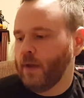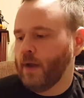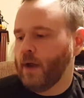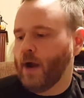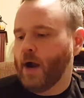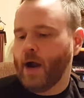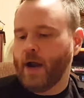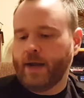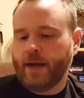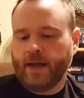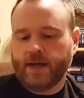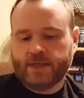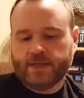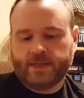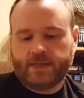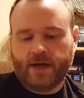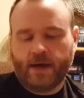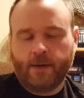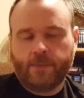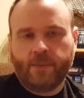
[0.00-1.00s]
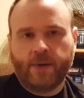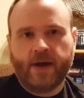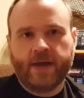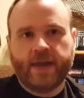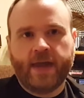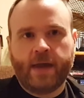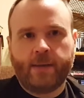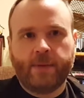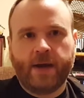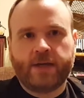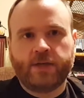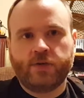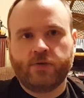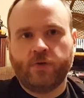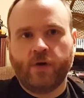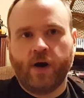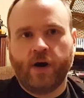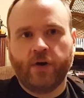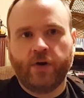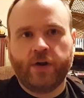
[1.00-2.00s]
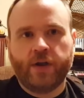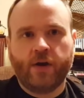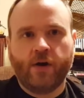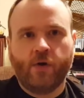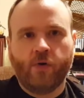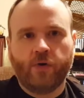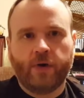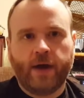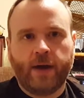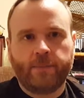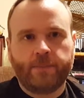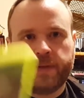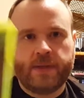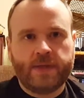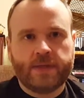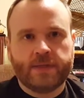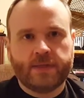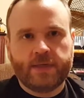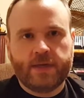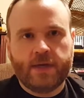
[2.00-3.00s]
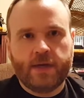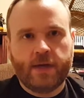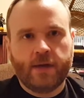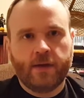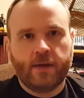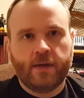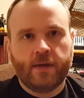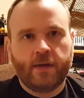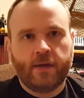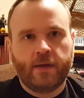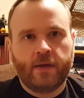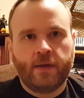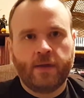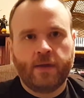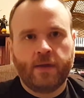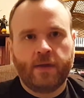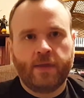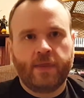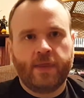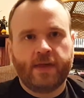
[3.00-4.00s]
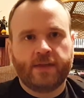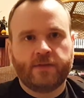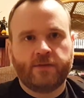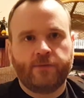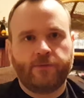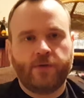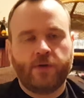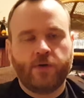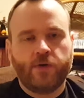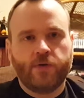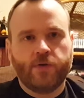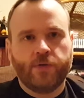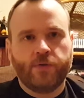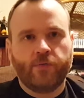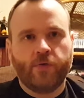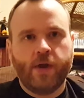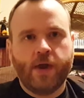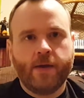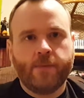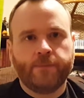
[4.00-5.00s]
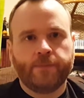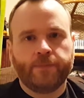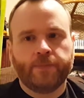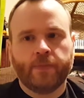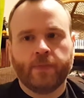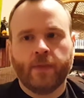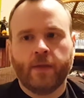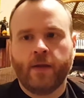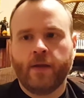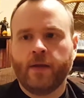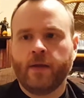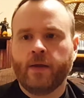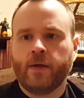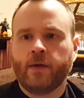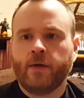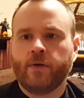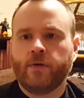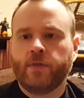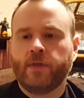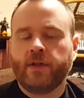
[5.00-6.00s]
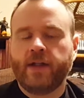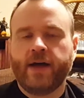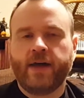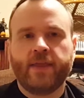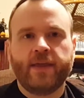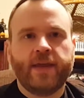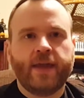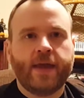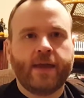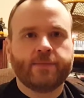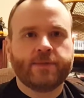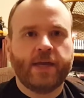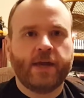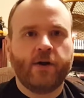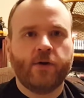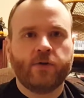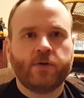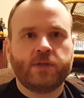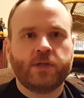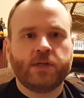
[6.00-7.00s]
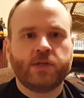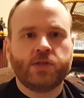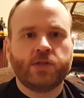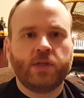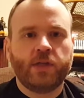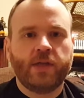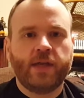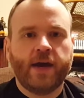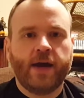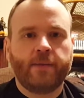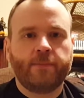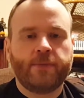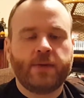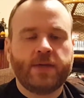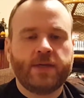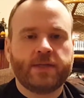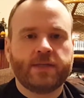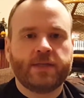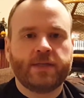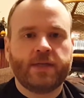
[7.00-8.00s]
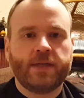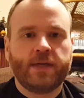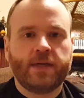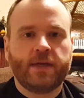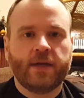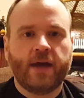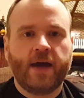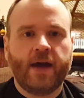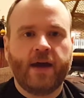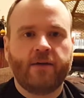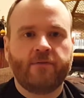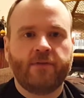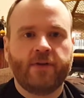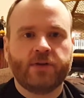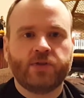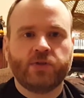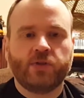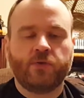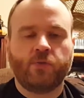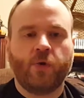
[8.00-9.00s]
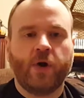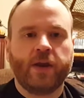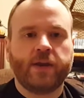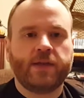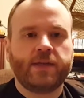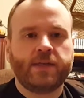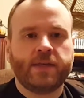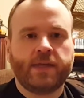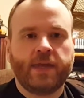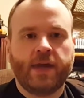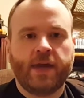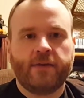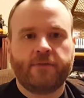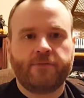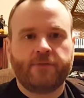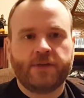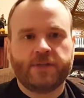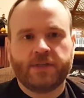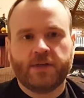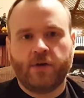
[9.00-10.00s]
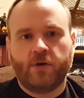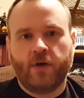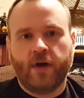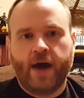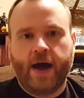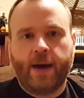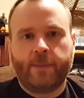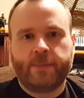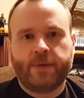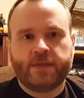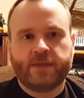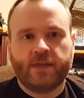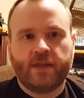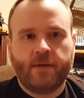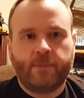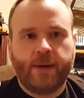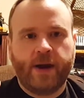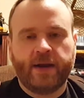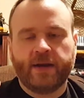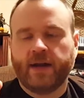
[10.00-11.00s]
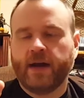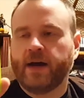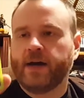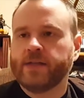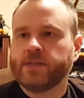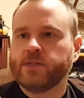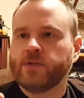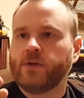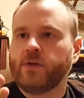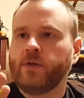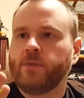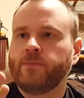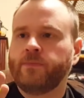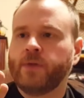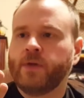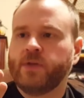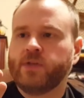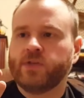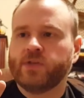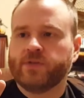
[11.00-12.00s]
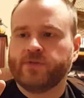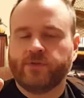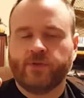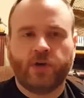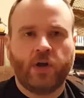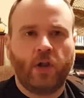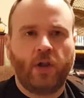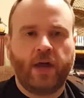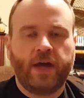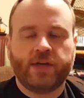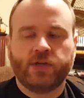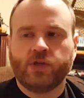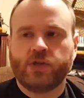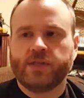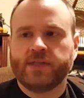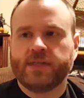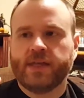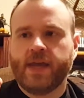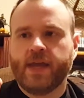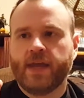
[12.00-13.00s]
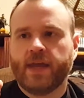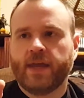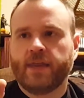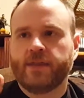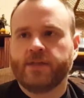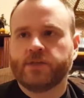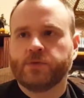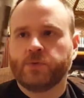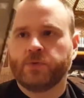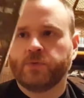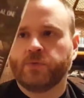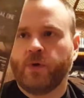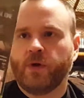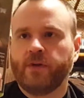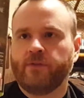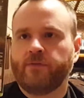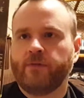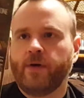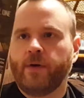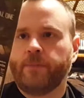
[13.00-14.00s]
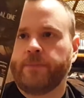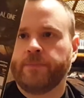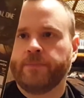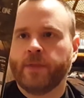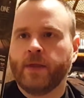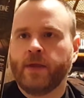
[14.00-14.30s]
Alright, next up, a game I do already own on PC. That's Fear 3. With a lot of the games I own digitally on PC, I eventually wanted to get physical copies of them on console, just for collection's sake, and this was one of them.